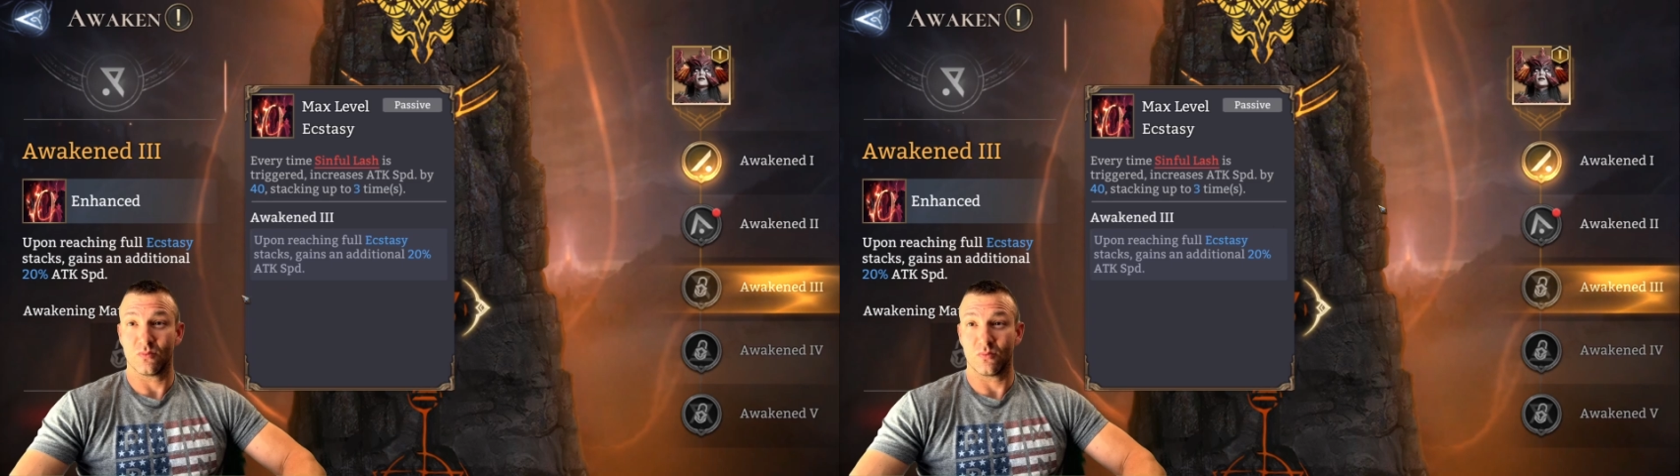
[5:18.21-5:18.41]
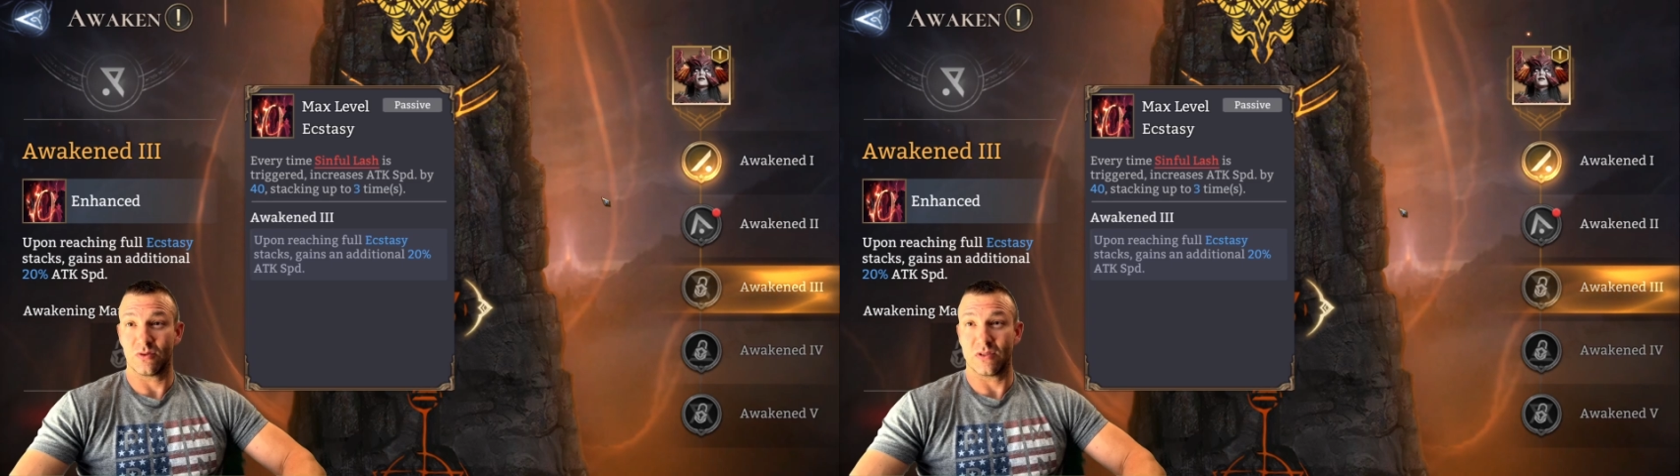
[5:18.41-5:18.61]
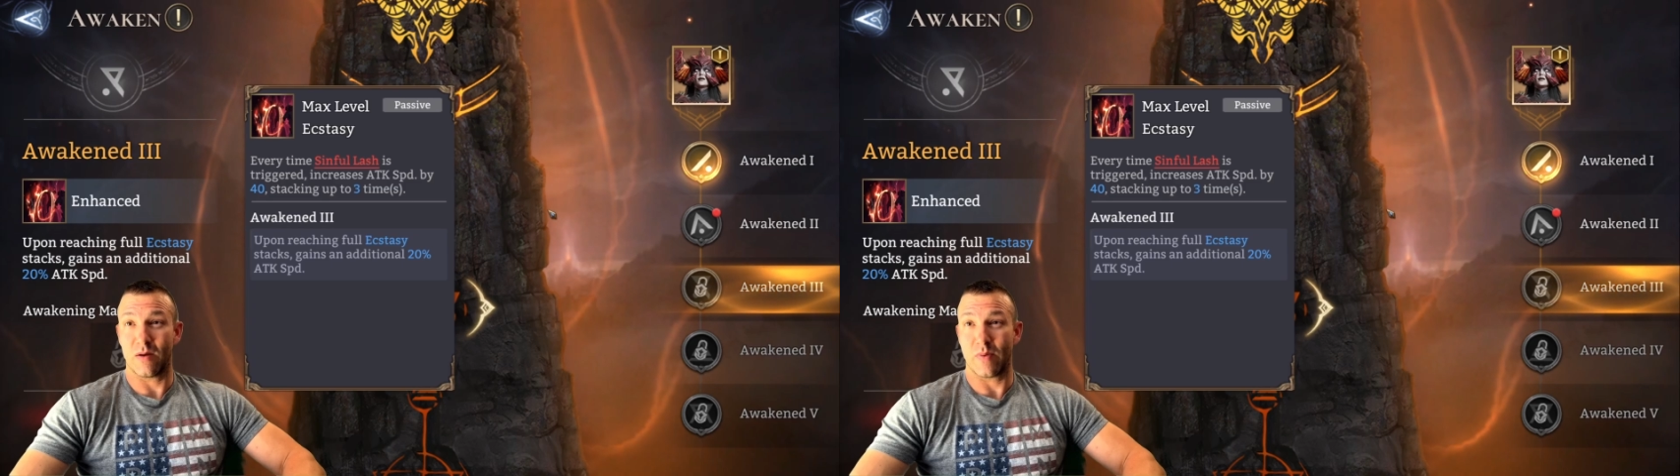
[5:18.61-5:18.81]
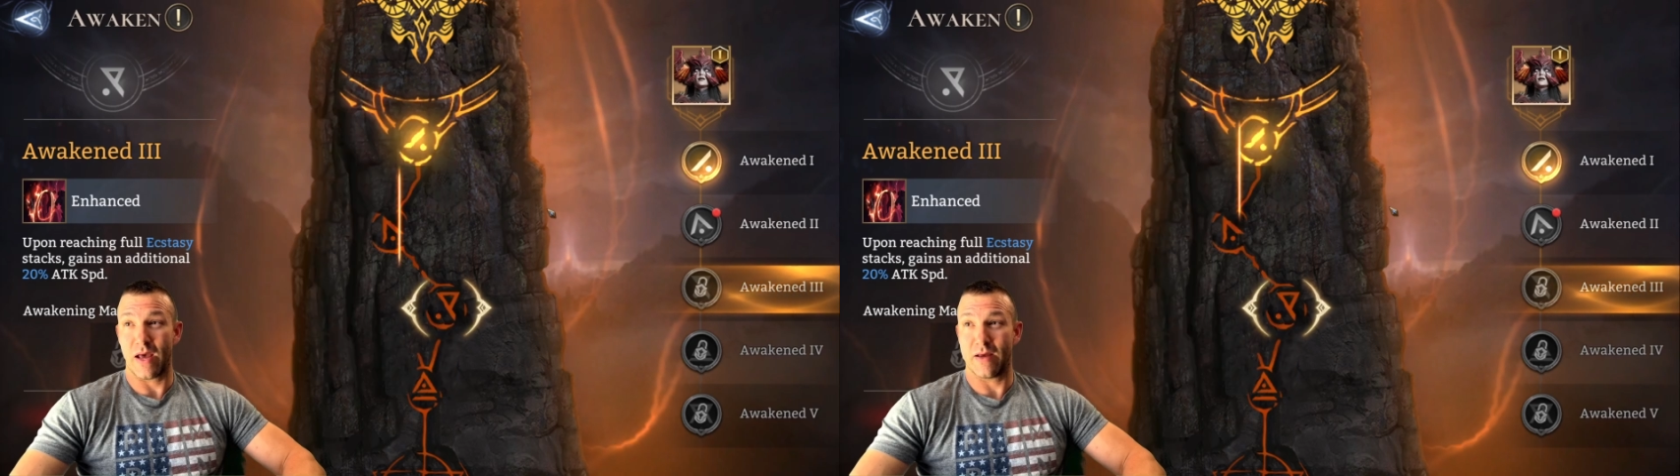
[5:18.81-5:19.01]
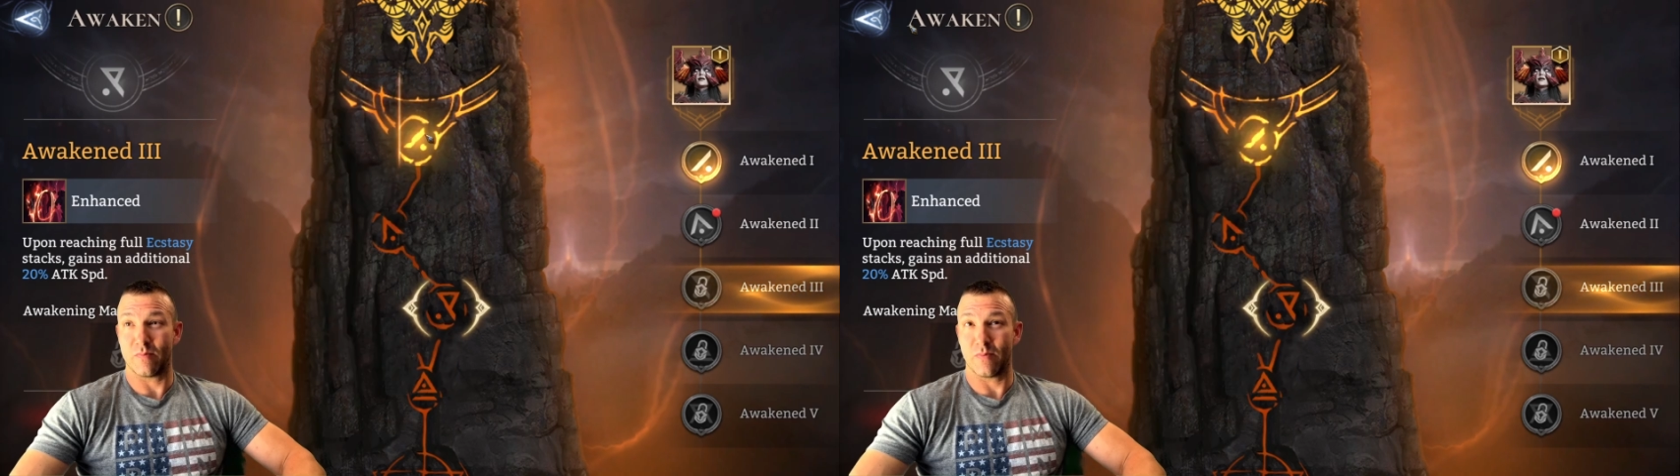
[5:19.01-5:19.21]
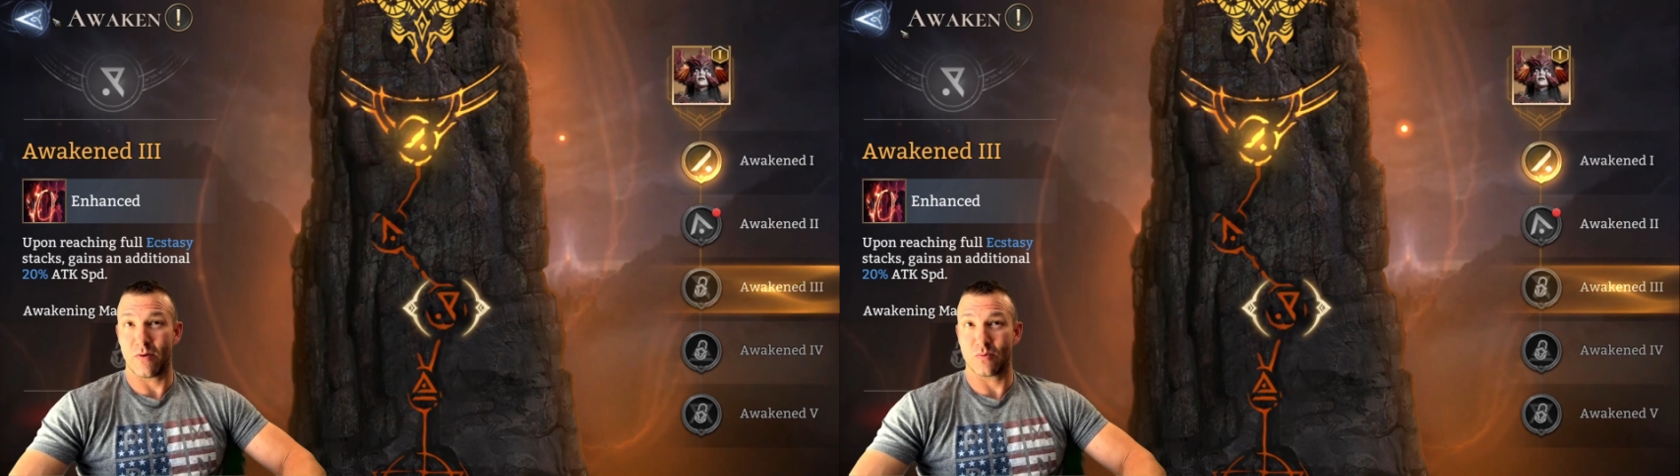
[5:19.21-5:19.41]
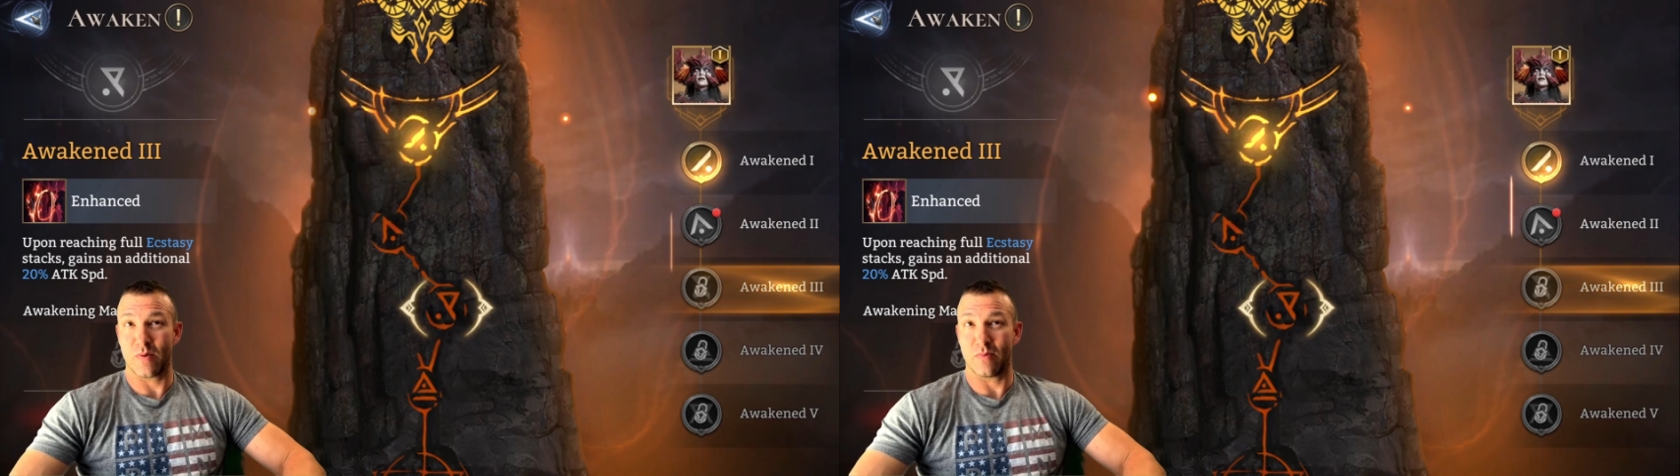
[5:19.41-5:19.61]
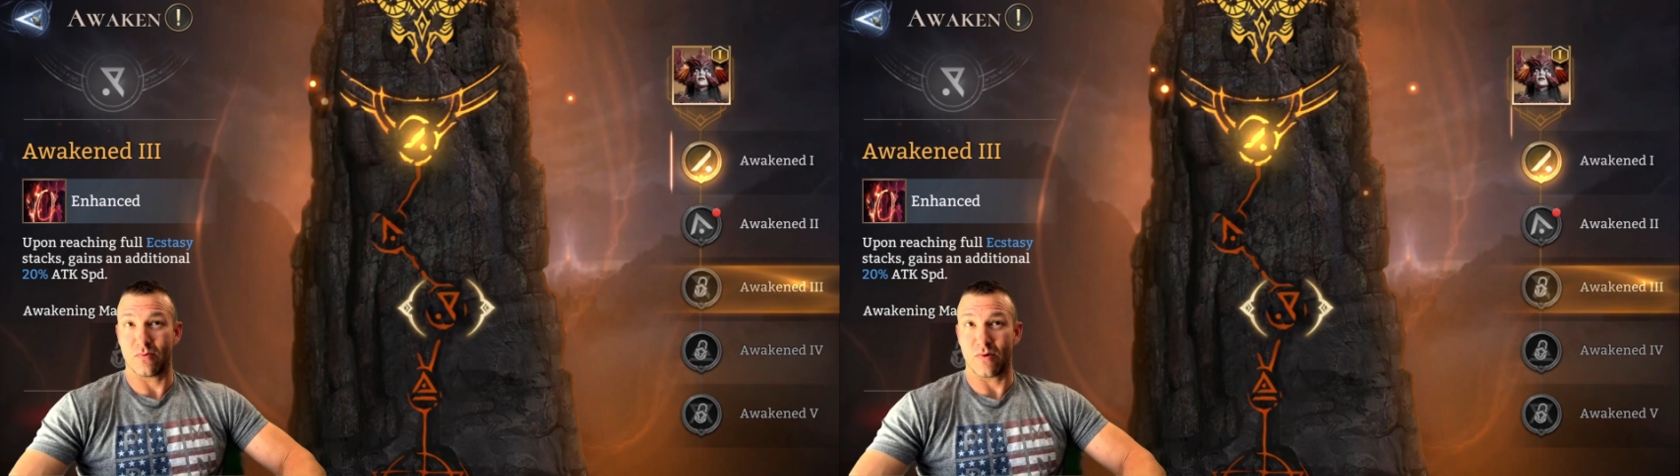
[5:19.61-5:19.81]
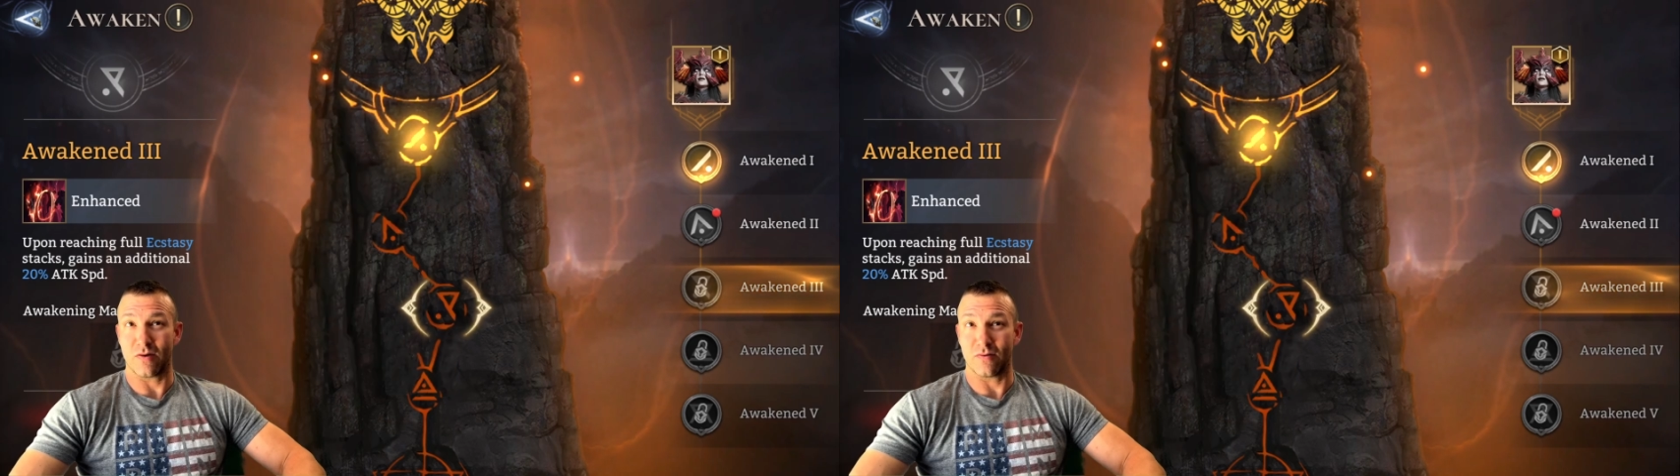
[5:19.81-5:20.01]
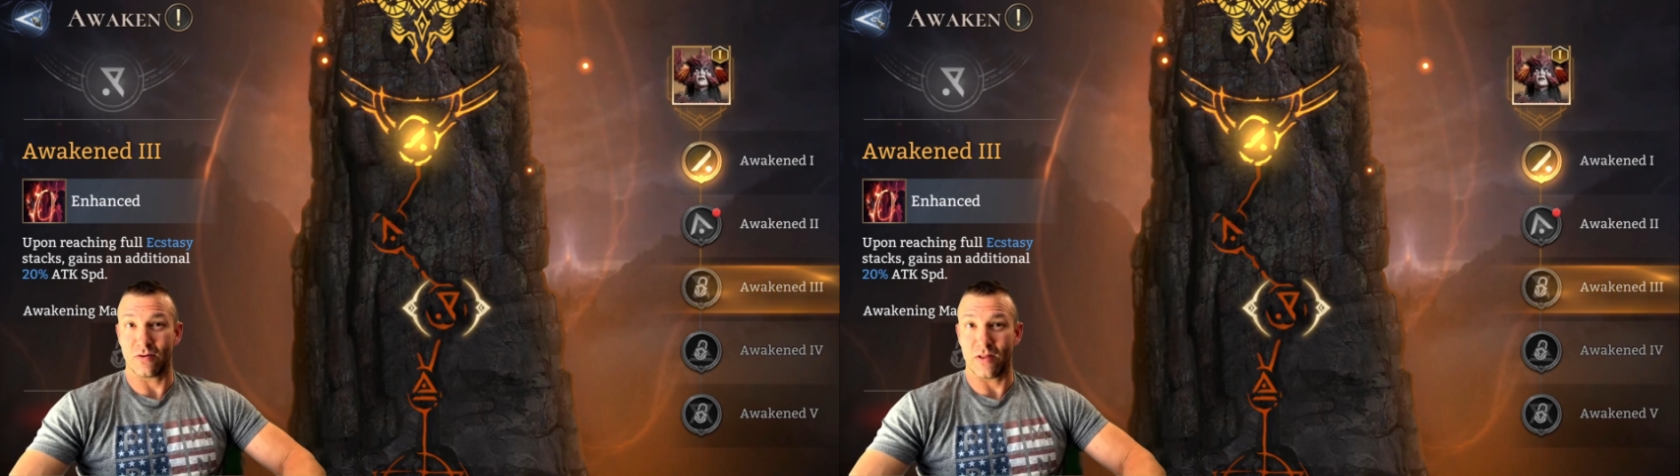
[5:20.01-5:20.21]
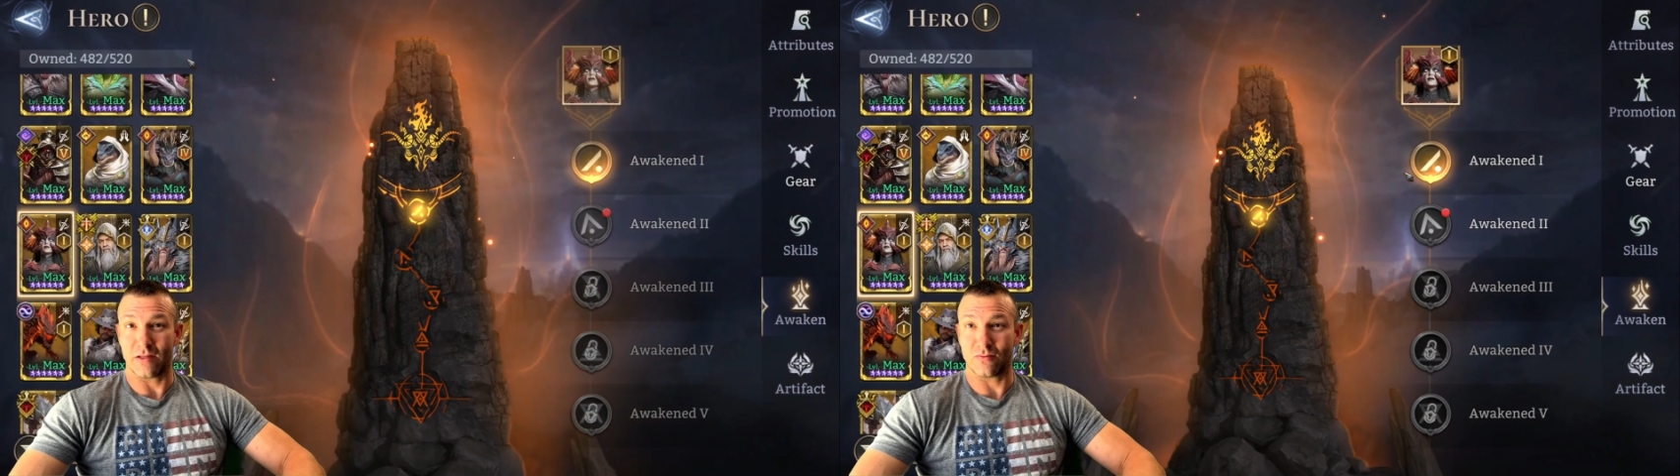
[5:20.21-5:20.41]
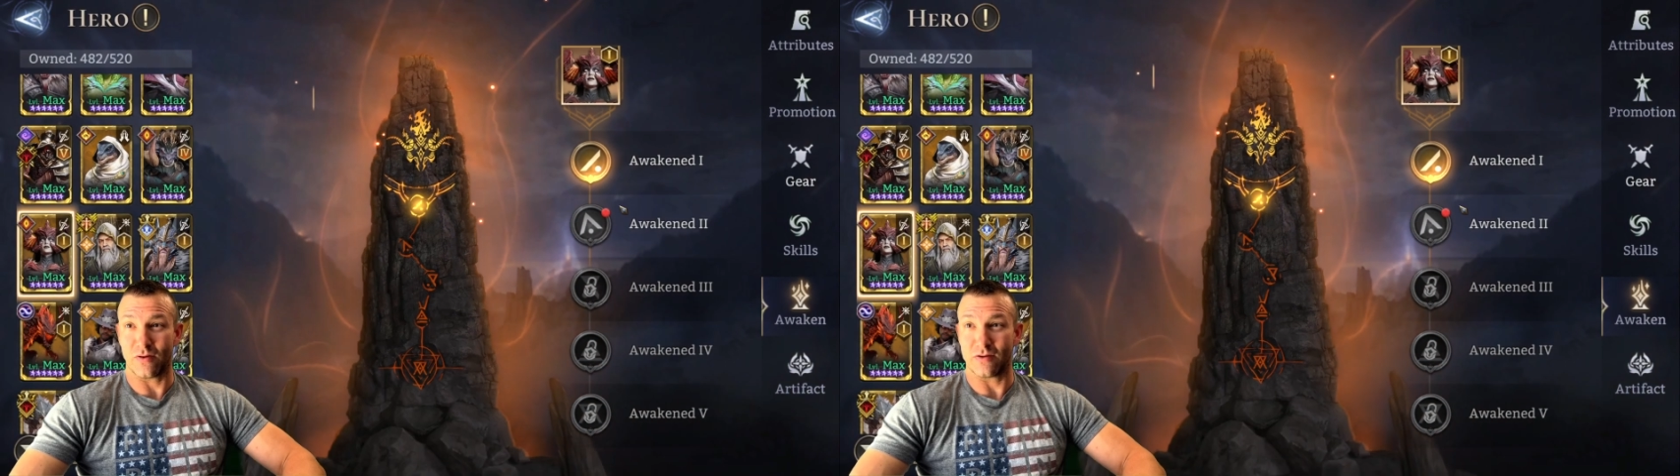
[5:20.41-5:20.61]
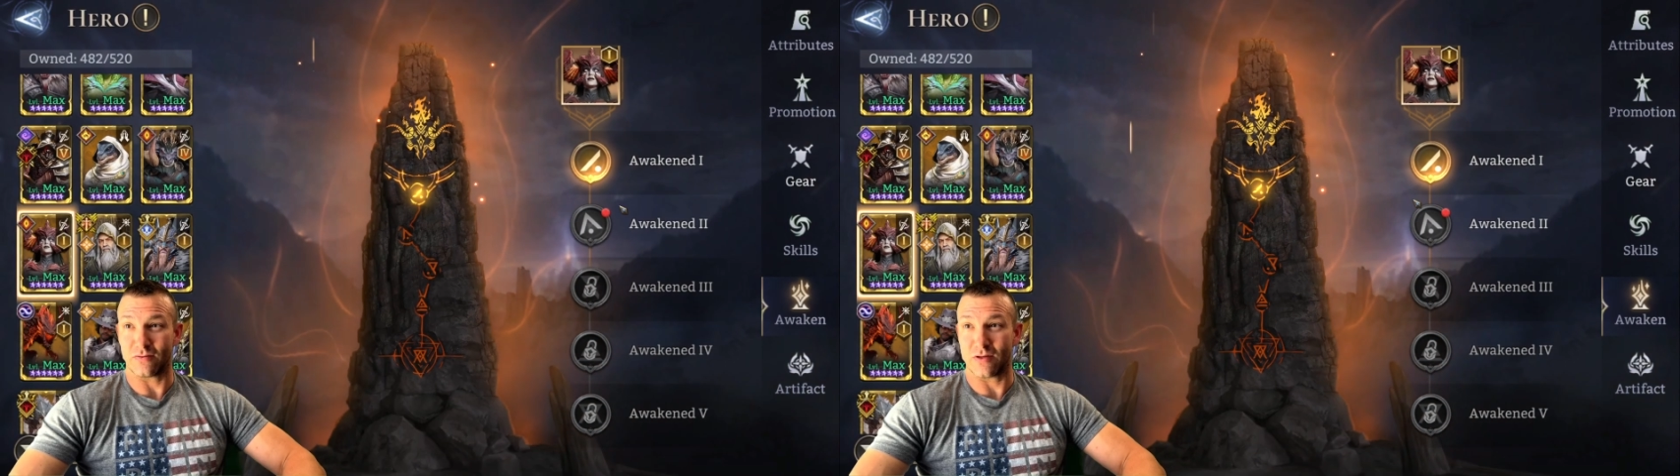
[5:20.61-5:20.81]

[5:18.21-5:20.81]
which is not bad, but most people are running around like 300